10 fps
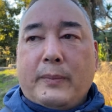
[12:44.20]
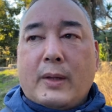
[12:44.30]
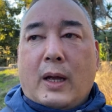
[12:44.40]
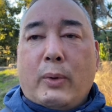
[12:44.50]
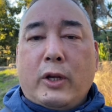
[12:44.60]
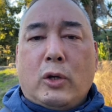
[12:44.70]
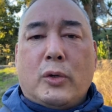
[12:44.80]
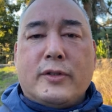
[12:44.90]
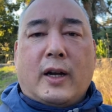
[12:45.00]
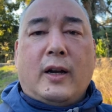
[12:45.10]
what your
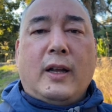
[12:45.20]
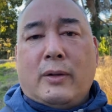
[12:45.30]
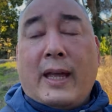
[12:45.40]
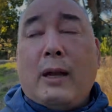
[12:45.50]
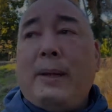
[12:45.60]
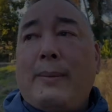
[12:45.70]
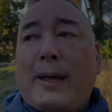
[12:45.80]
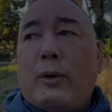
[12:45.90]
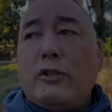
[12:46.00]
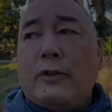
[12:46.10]
goals are. That'll be my
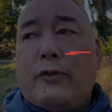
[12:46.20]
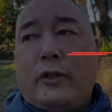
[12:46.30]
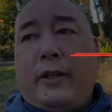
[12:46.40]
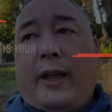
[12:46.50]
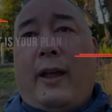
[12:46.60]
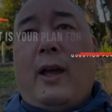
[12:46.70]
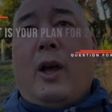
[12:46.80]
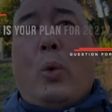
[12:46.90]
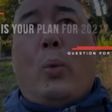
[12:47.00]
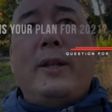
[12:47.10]
question for today.
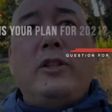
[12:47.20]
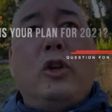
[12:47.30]
What's your